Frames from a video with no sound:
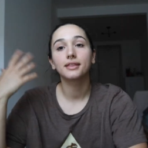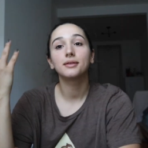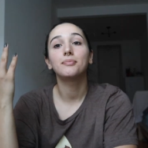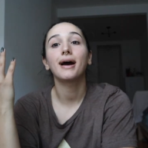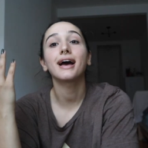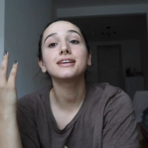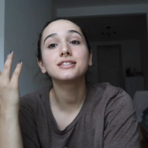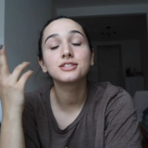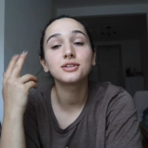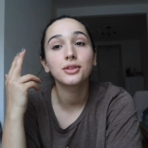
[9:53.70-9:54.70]
The
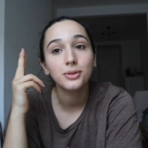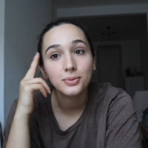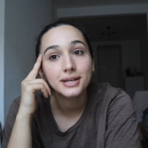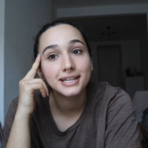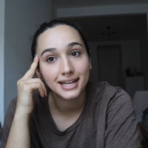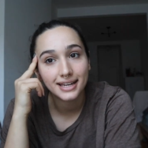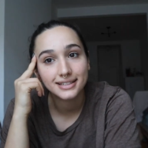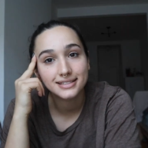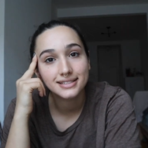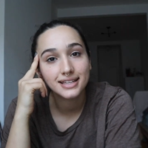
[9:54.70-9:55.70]
past three
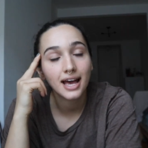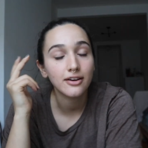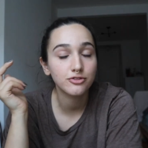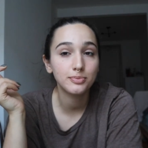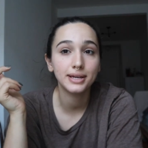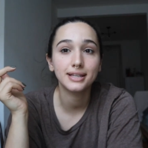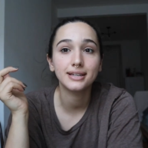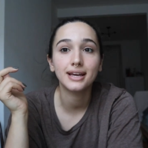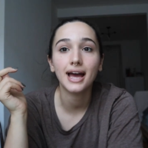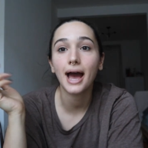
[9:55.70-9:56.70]
days have
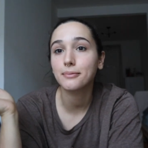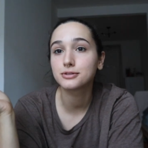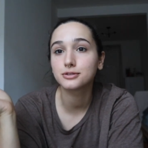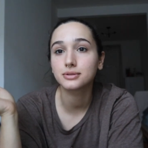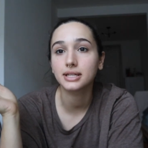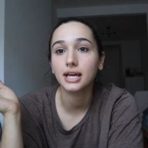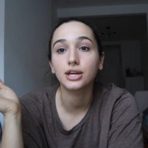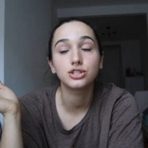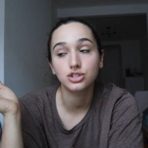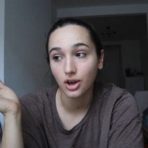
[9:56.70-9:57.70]
been absolutely
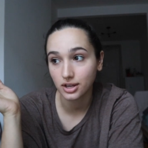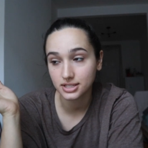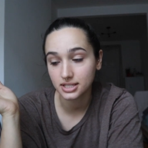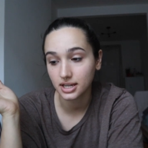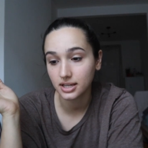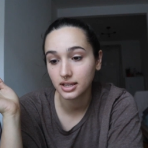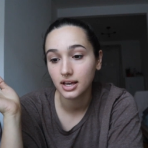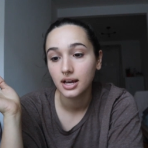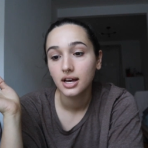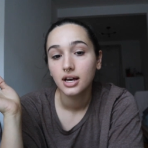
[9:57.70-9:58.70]
exhausting.
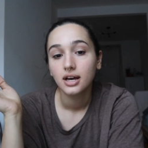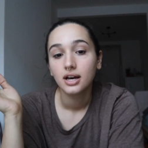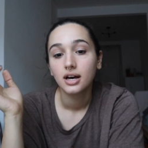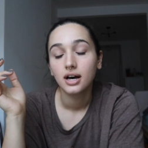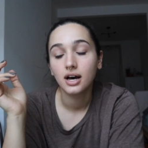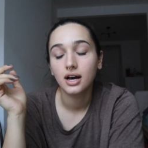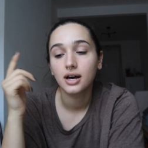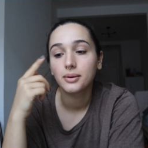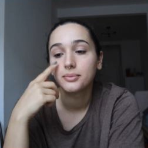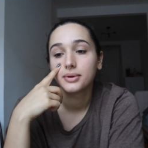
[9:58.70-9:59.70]

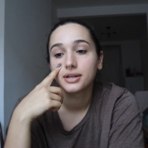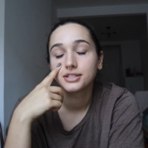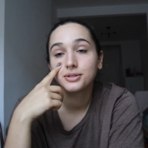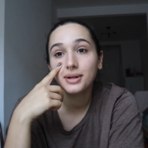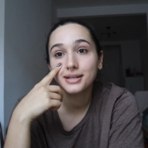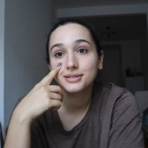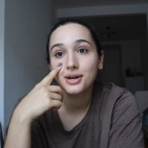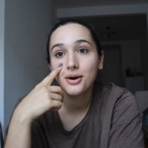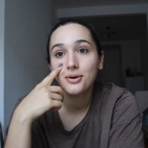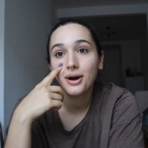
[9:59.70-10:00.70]
Um, two days
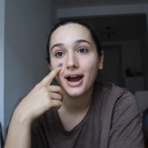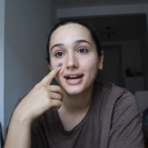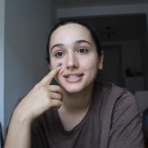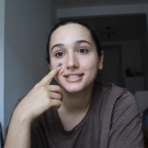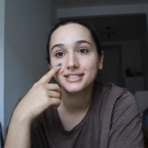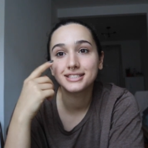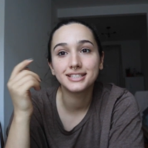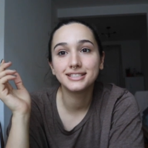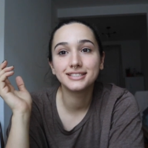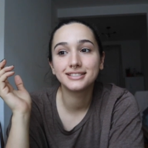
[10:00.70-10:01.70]
ago, I just
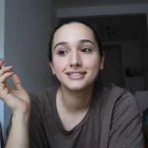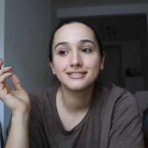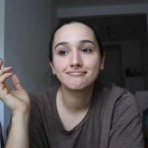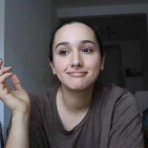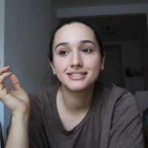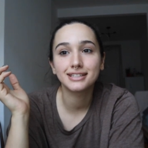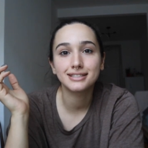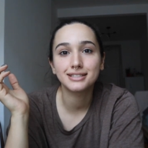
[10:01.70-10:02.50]
didn't sit